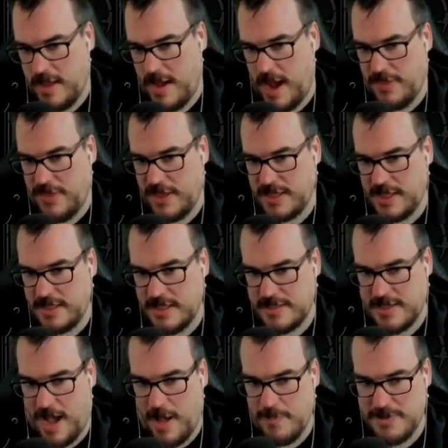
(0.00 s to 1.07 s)
I think that
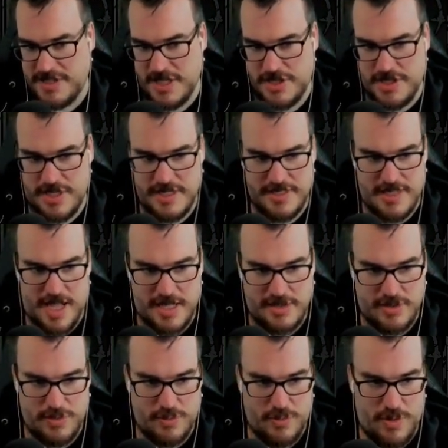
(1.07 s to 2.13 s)
this composition is not
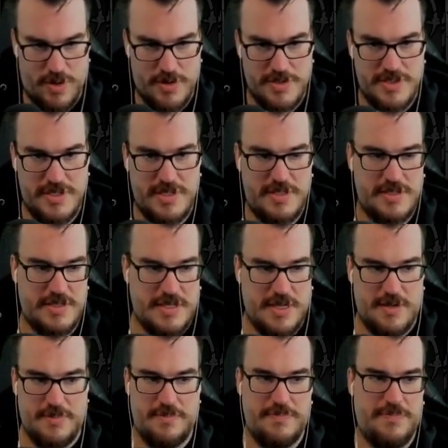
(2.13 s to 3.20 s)
the worst,
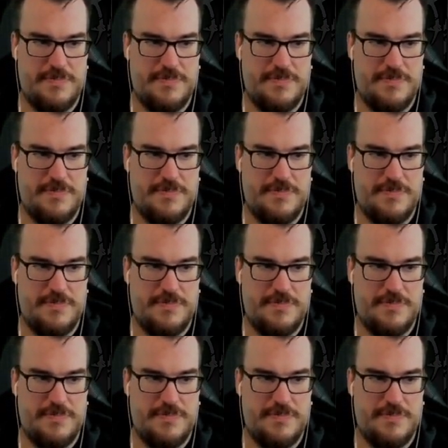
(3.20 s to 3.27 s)
so.